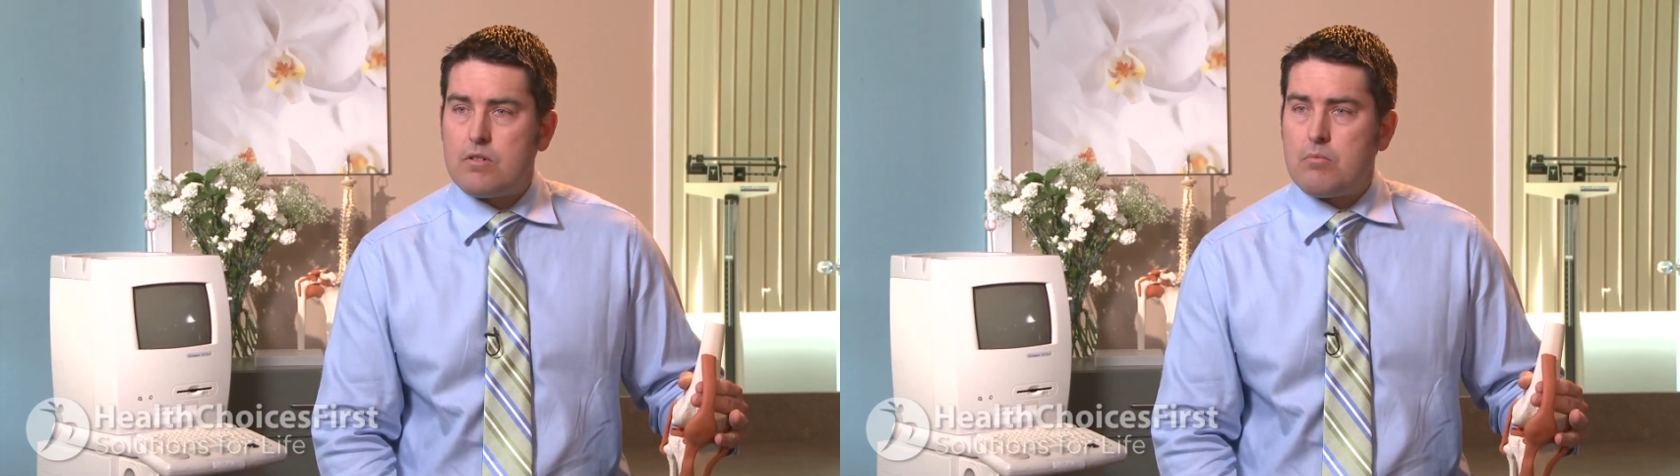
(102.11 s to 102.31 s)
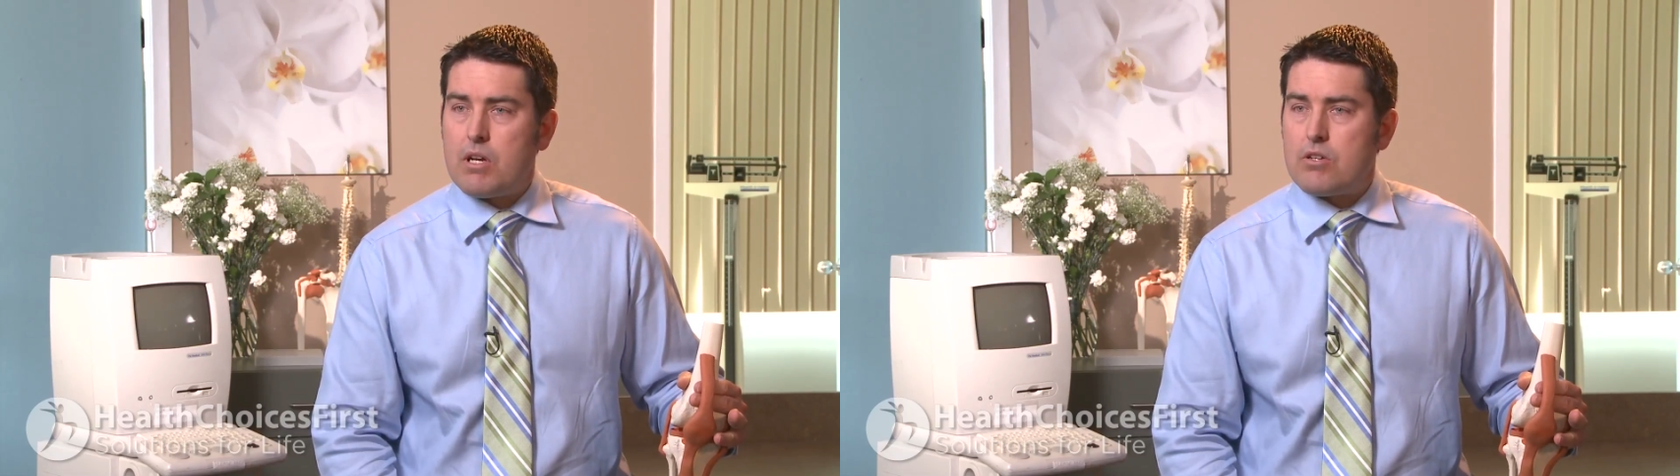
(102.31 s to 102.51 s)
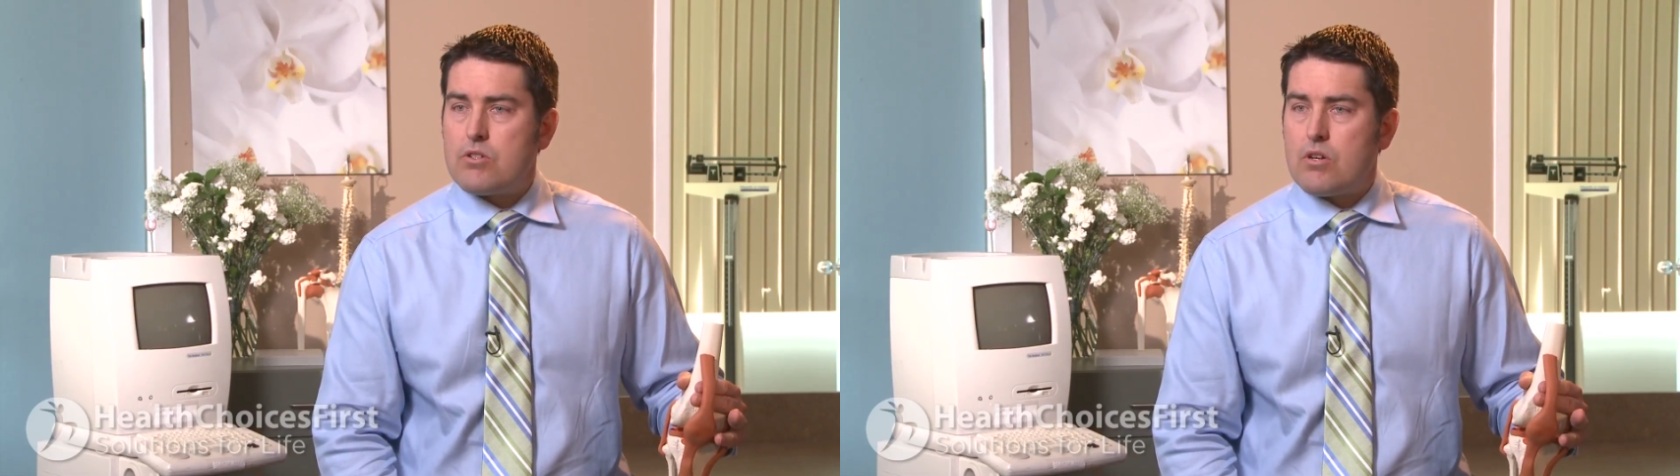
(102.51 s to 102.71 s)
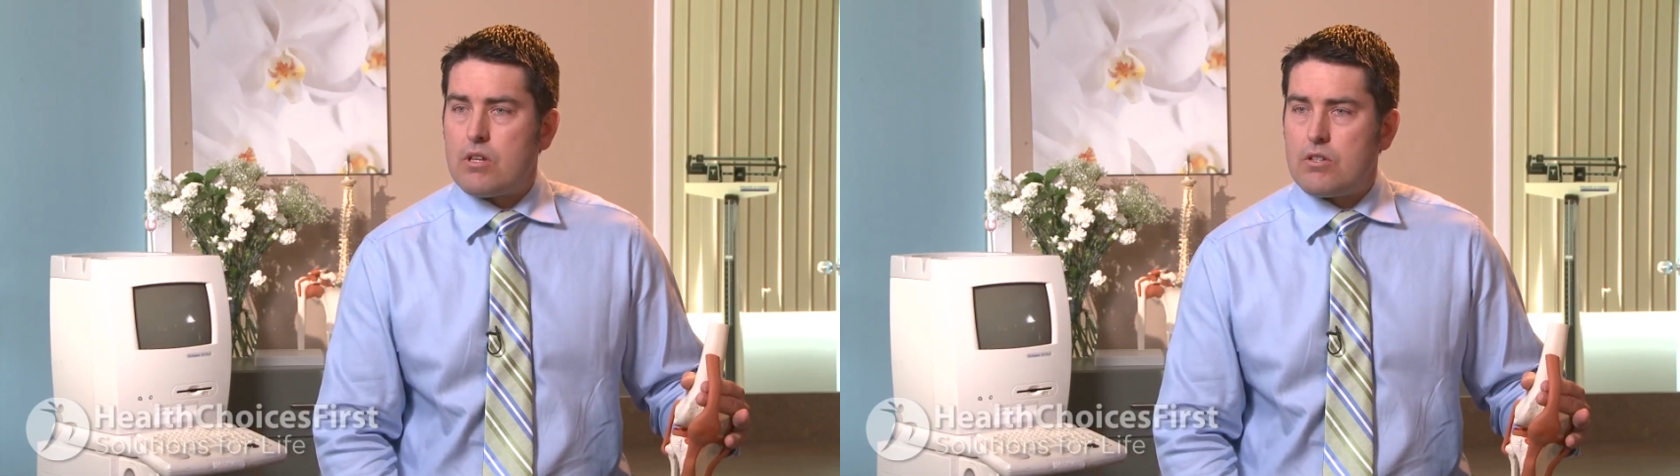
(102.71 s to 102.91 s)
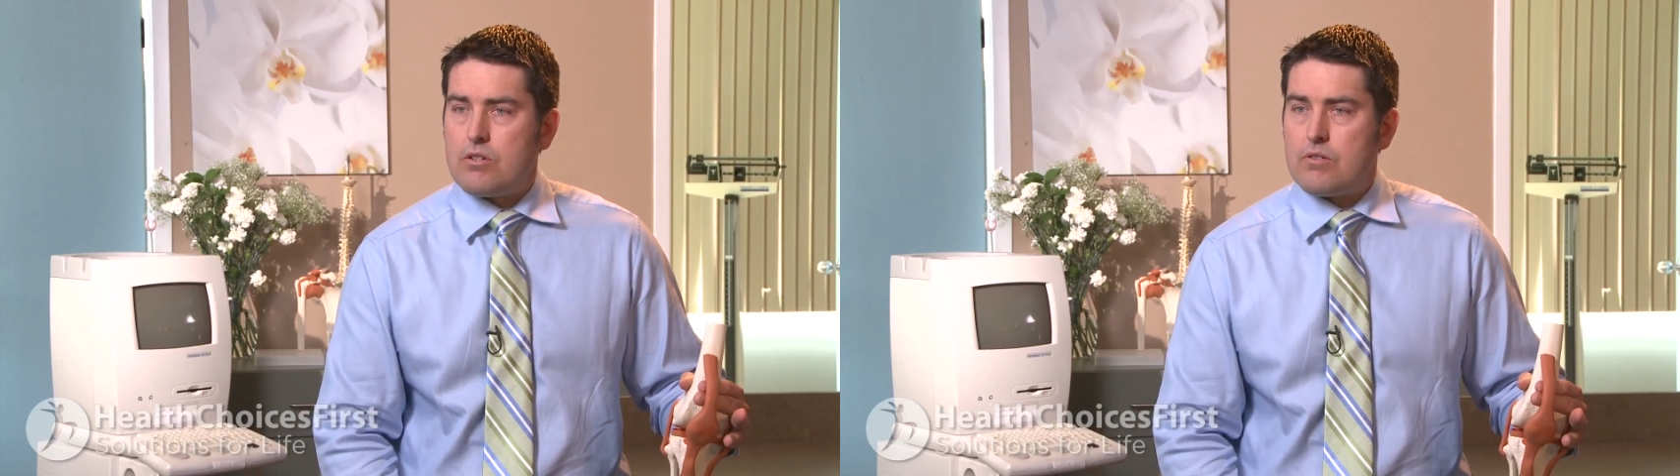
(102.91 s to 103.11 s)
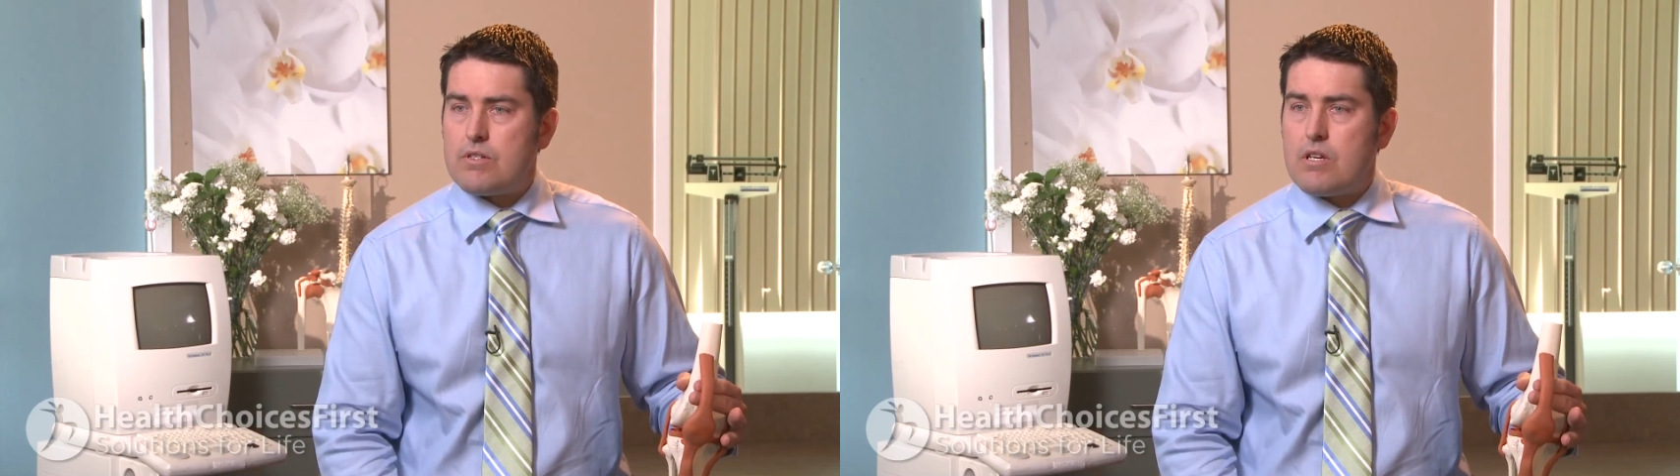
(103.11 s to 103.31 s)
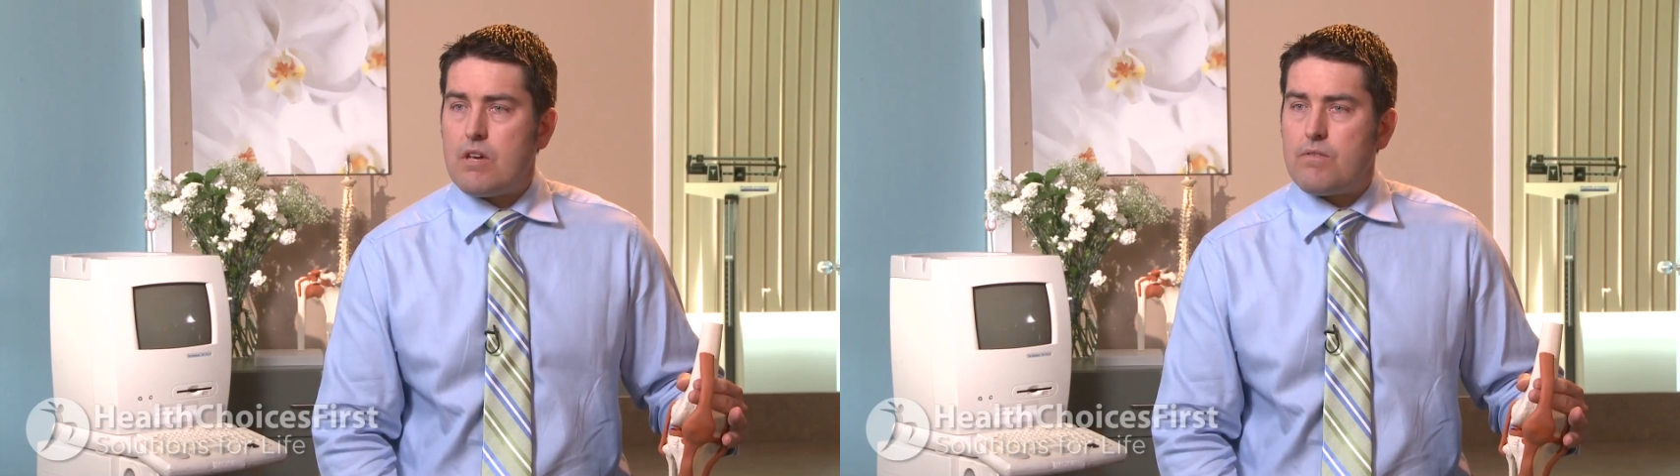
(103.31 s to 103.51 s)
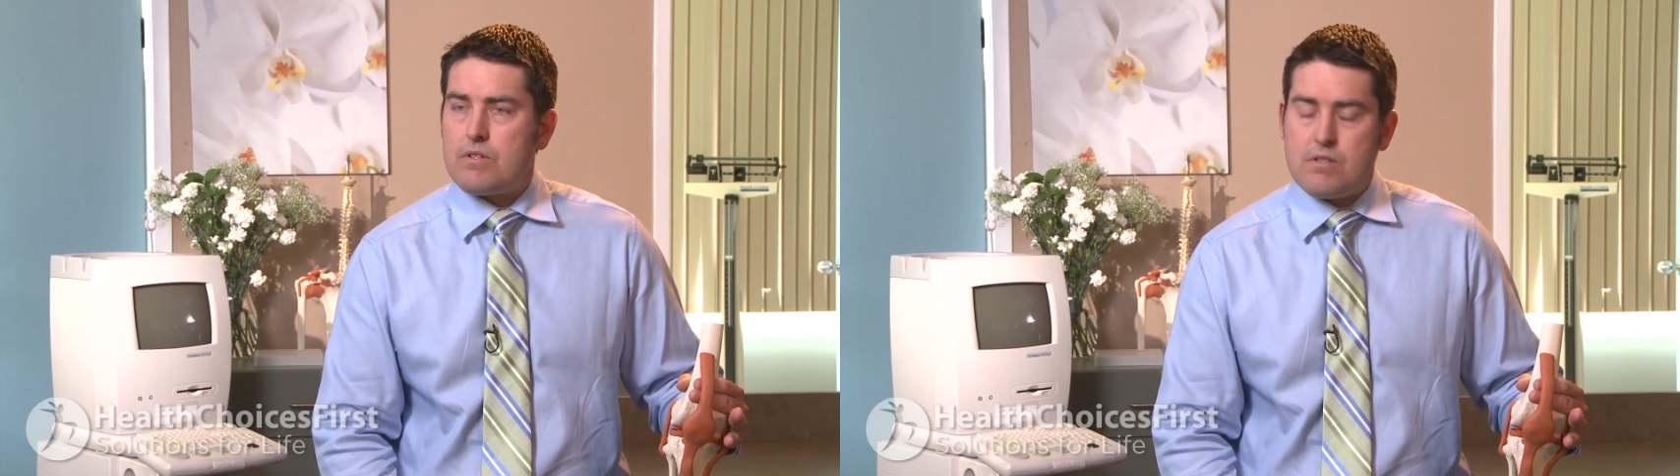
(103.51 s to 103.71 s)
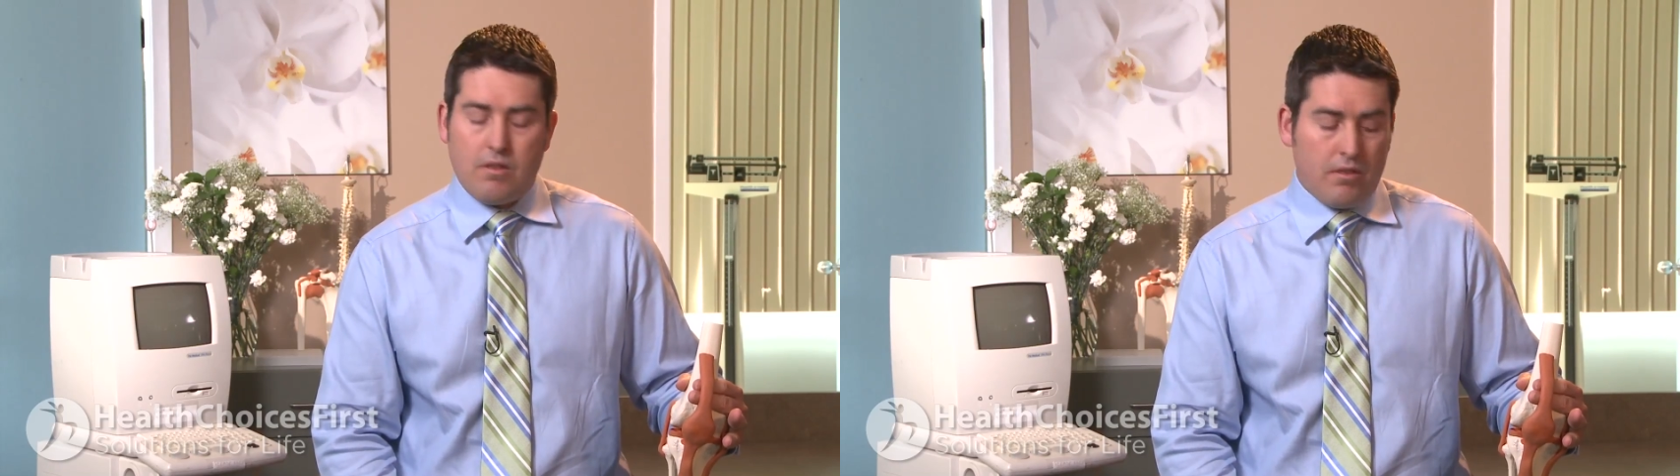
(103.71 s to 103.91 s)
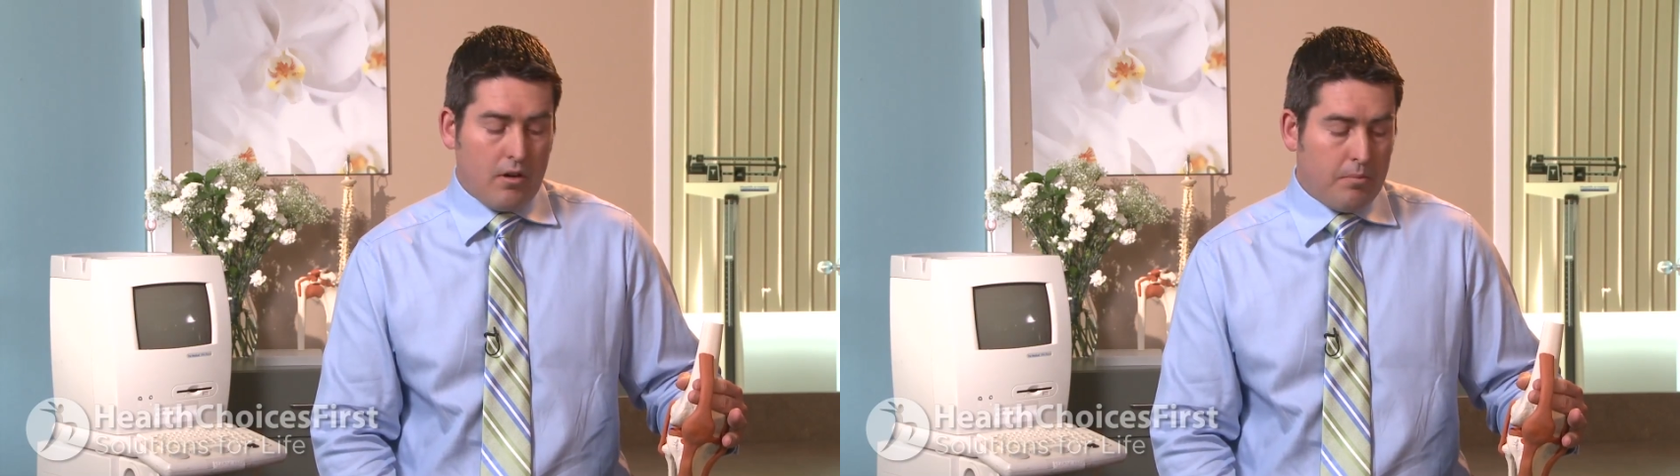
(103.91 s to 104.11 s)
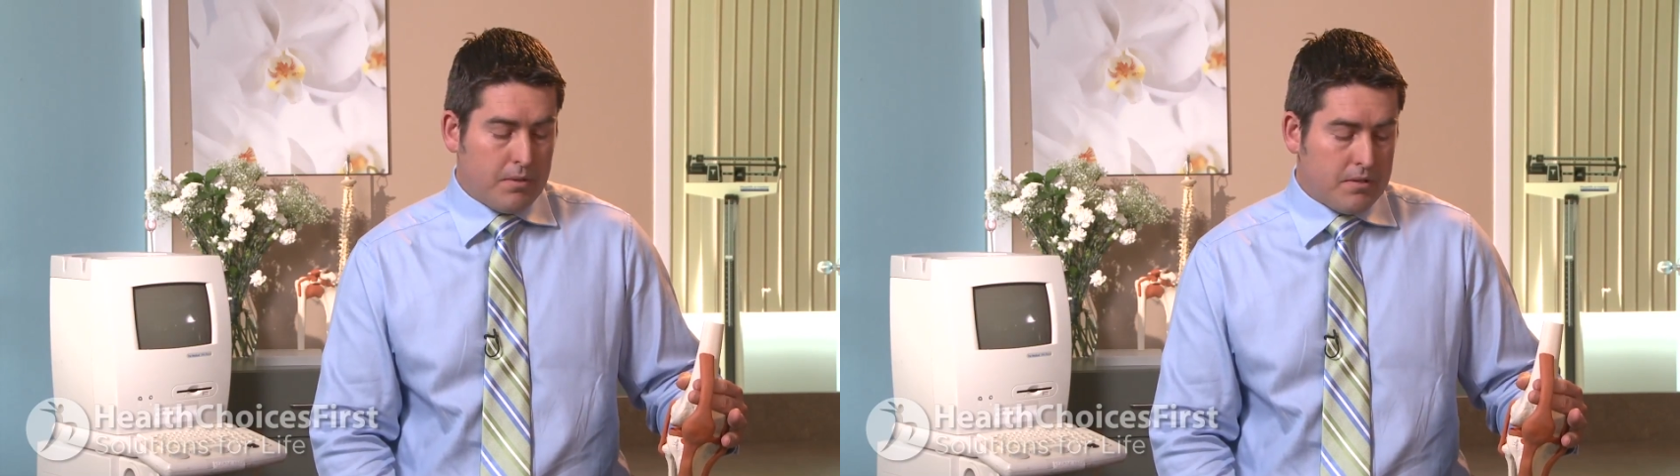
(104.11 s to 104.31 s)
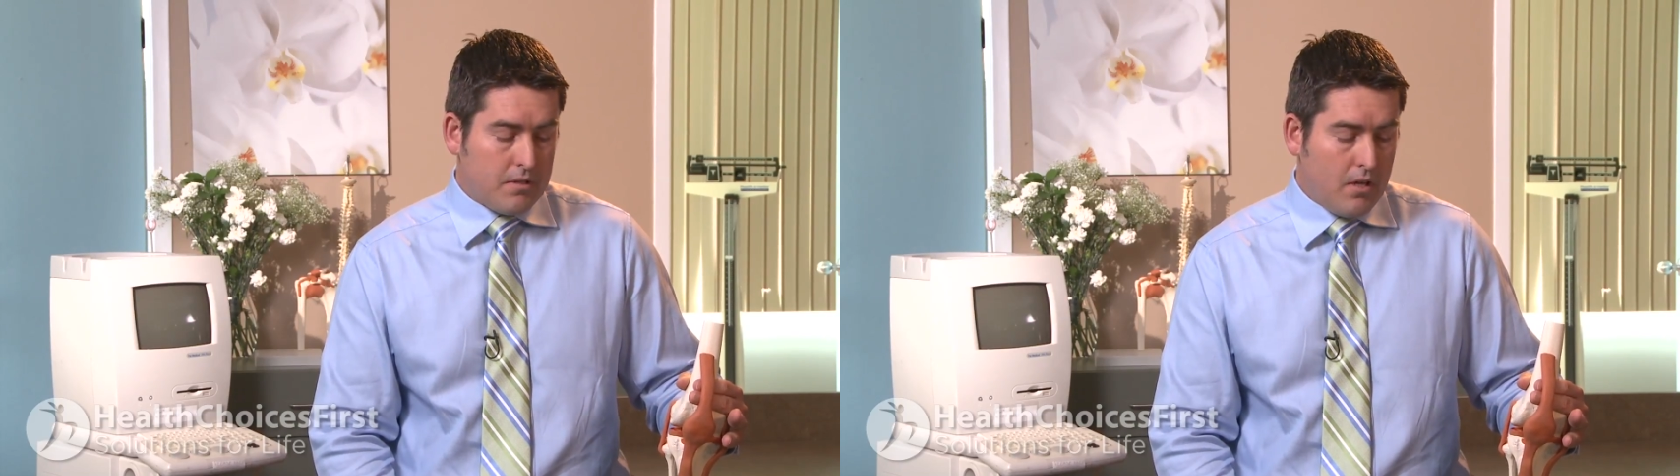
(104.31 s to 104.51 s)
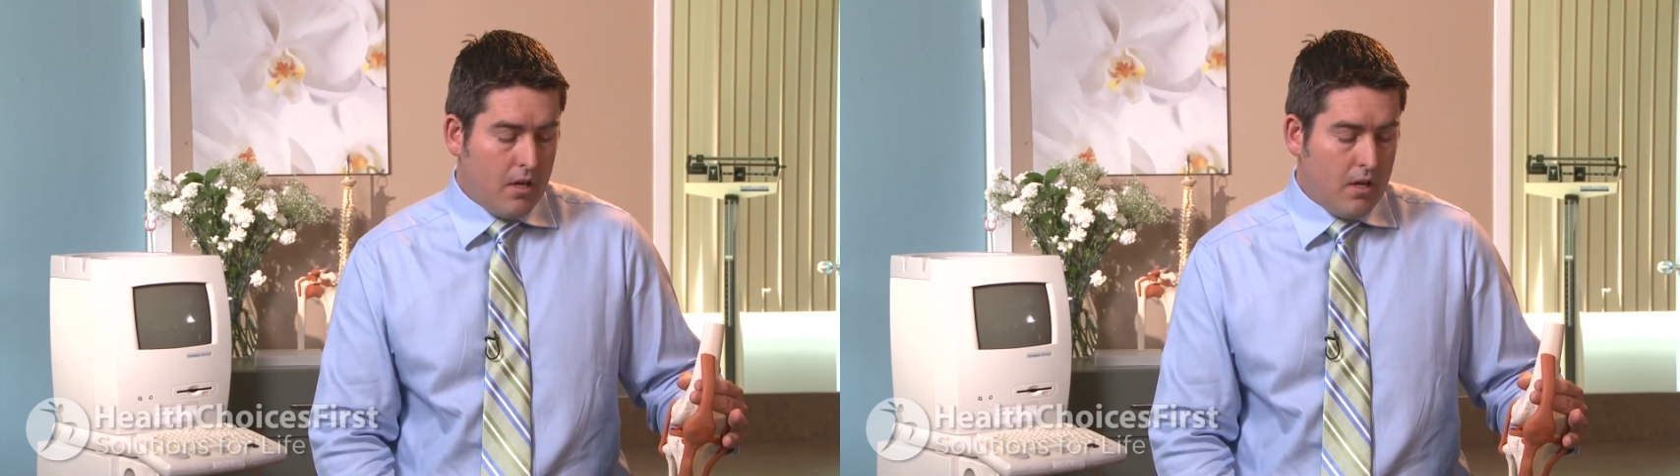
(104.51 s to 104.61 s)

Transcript: to make sure that you see a physiotherapist